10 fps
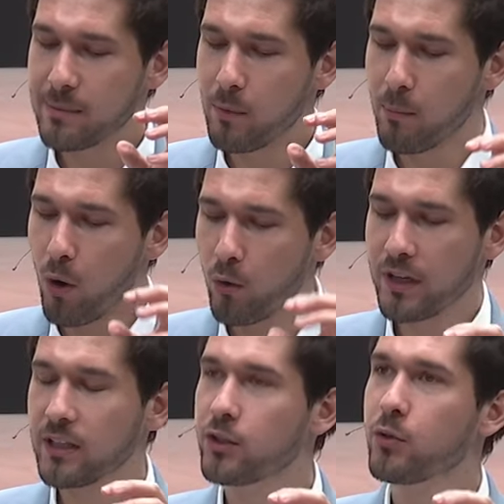
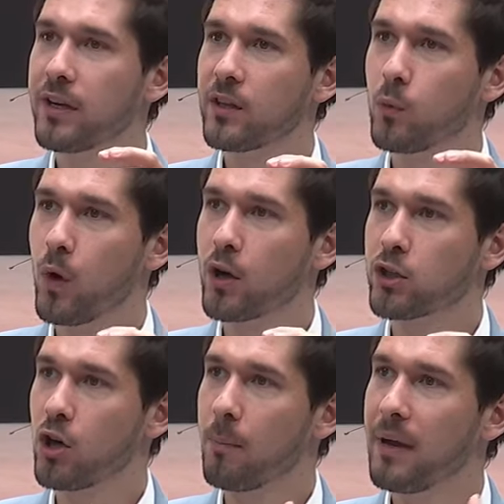memorial during the
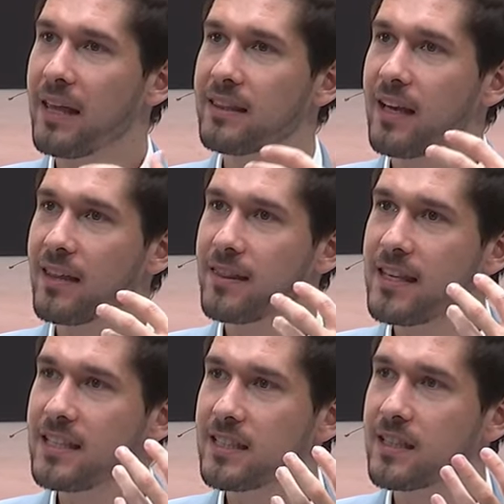workshop, and
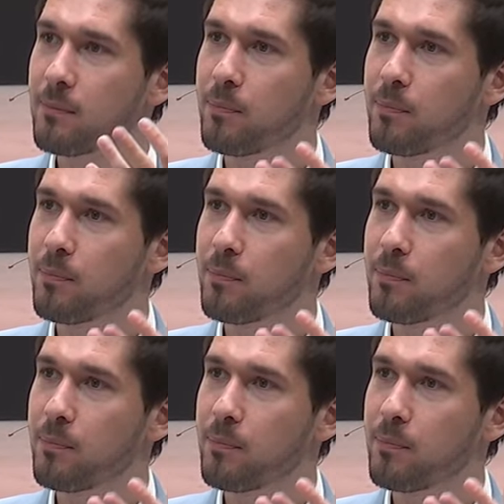these